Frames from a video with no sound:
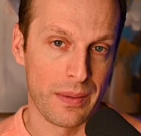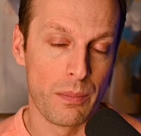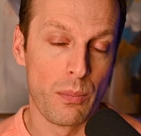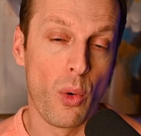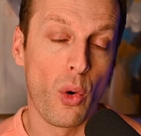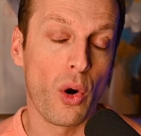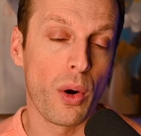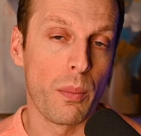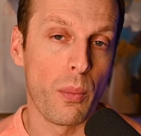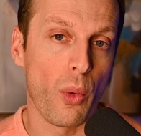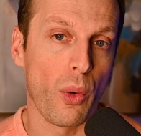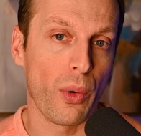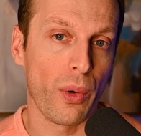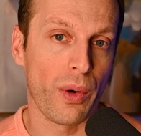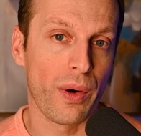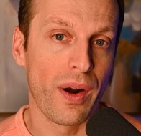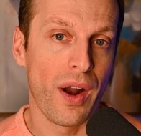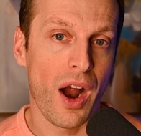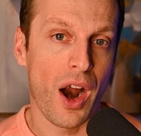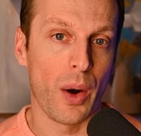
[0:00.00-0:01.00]
More and
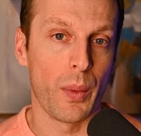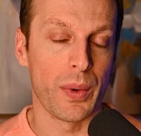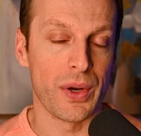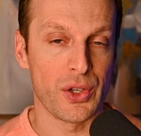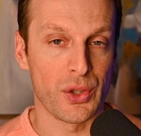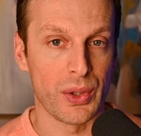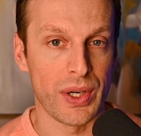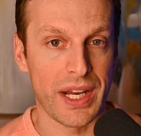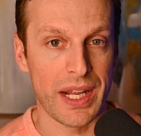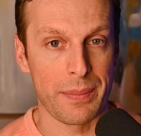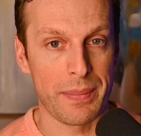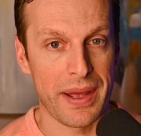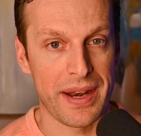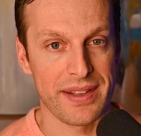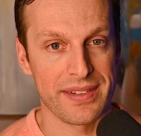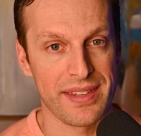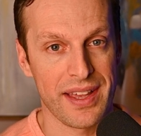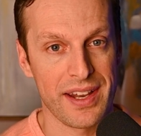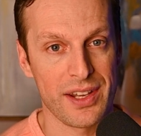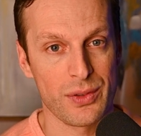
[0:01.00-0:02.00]
more are we treating
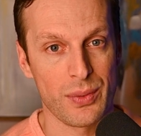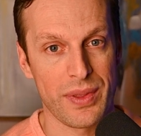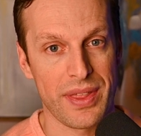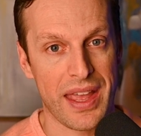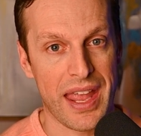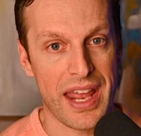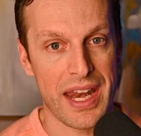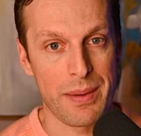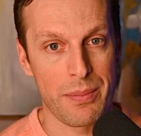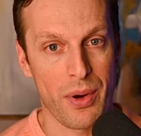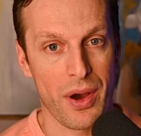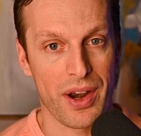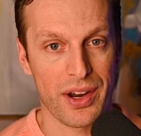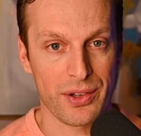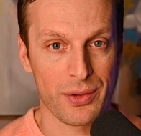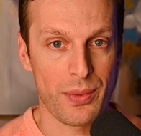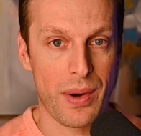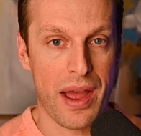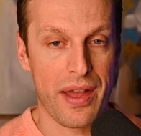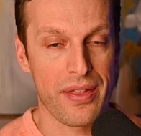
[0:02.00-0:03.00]
appendicitis with
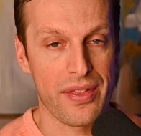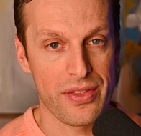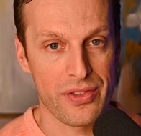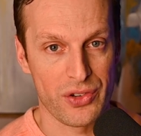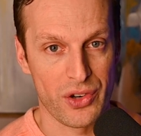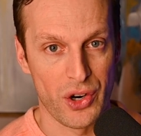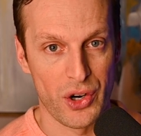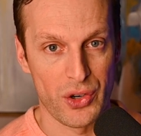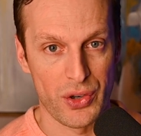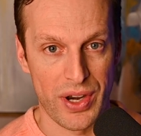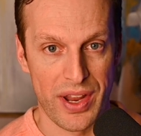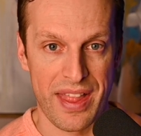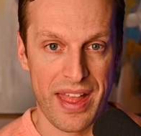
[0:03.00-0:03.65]
antibiotics rather than surgery.